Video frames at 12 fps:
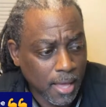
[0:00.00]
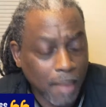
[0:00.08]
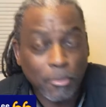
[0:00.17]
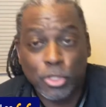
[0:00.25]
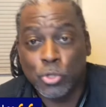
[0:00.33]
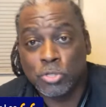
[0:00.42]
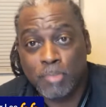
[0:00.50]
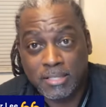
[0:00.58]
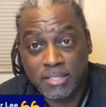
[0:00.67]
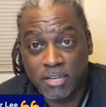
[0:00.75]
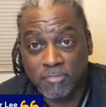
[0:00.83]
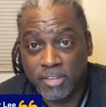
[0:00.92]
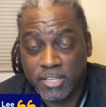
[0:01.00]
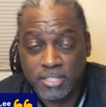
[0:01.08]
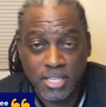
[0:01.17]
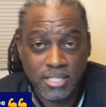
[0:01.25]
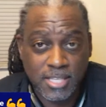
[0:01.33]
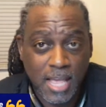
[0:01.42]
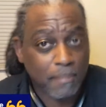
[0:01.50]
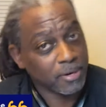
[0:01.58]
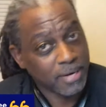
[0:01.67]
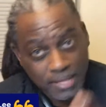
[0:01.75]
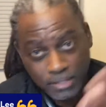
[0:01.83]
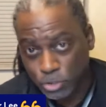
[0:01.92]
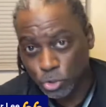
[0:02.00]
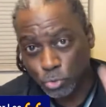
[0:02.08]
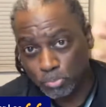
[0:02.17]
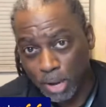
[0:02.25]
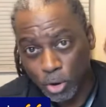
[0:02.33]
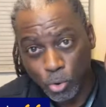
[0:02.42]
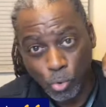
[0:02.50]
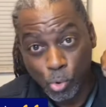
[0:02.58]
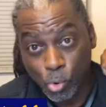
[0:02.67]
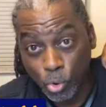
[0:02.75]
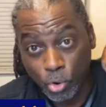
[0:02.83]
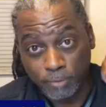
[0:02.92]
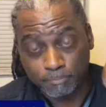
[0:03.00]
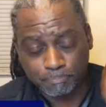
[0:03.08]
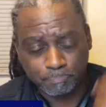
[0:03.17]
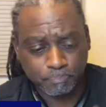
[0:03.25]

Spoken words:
I'm going to use myself as an example, not to toot my own horn.